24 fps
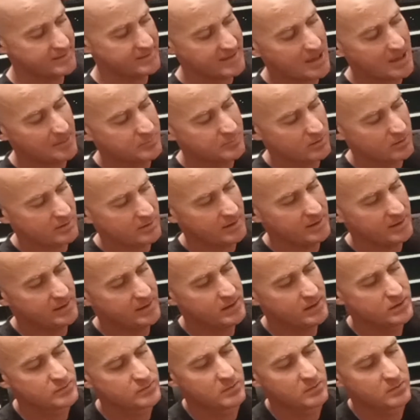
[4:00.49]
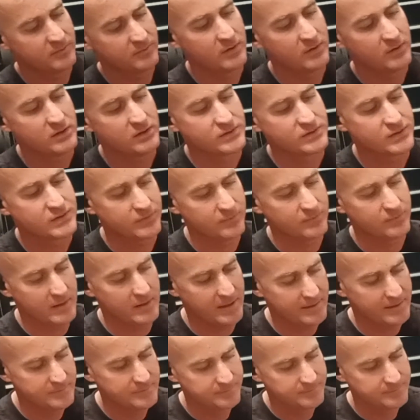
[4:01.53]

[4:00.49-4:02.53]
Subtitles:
The adapter is reverse thread.